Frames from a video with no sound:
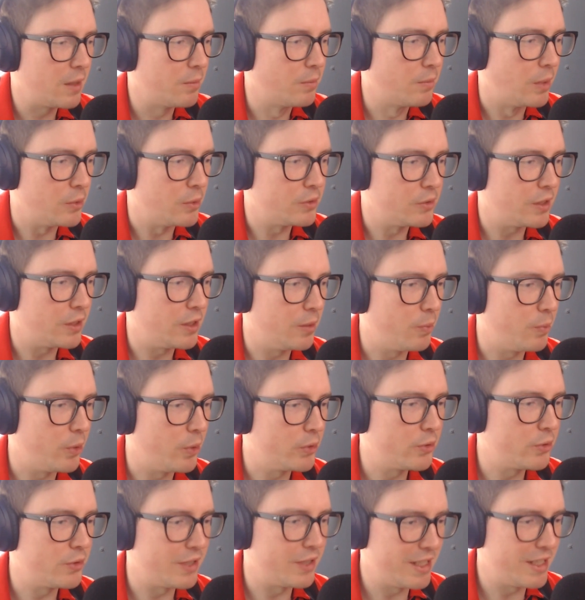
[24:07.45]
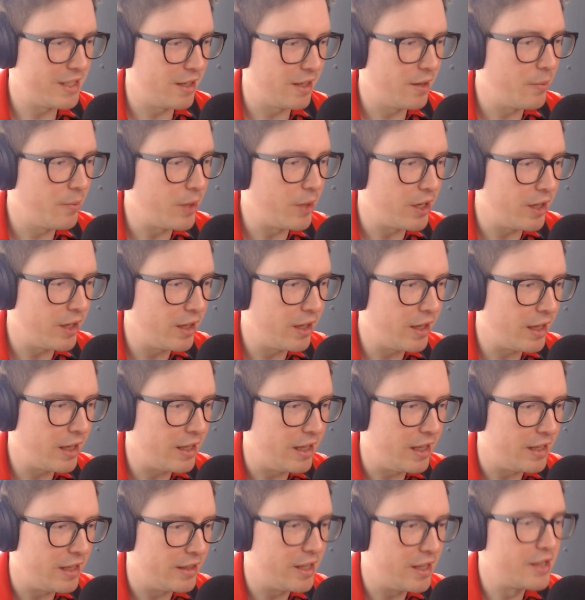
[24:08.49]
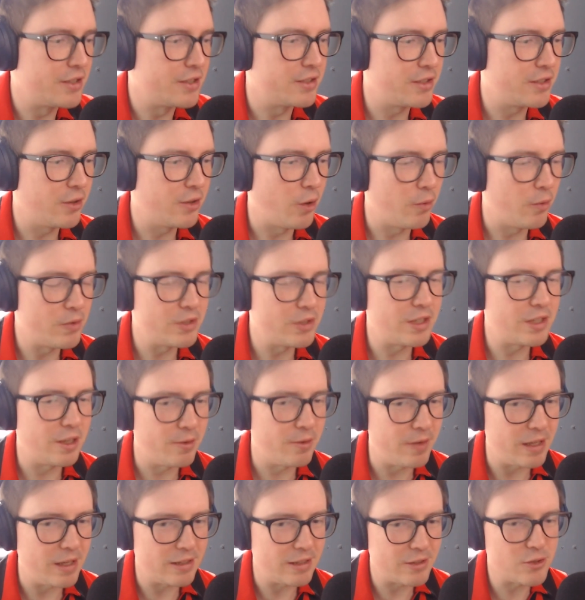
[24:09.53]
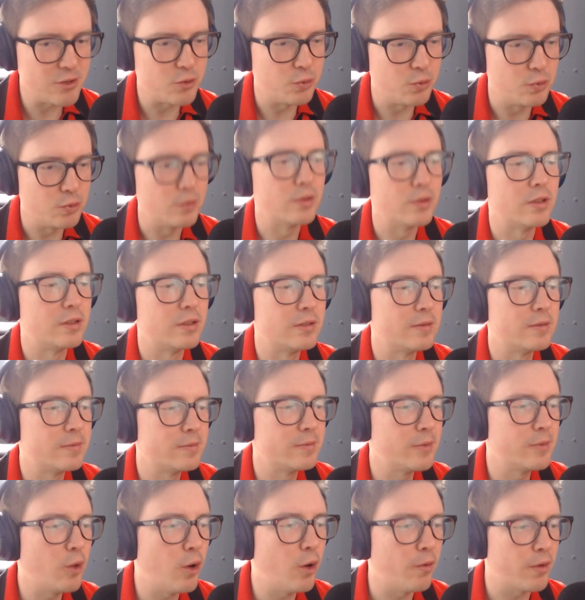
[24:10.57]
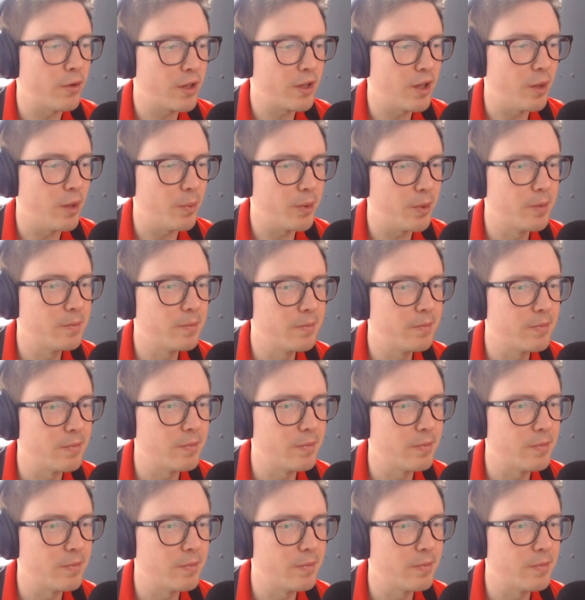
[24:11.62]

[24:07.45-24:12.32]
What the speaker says: multi-club models is, it does obviously affect the soul of a club.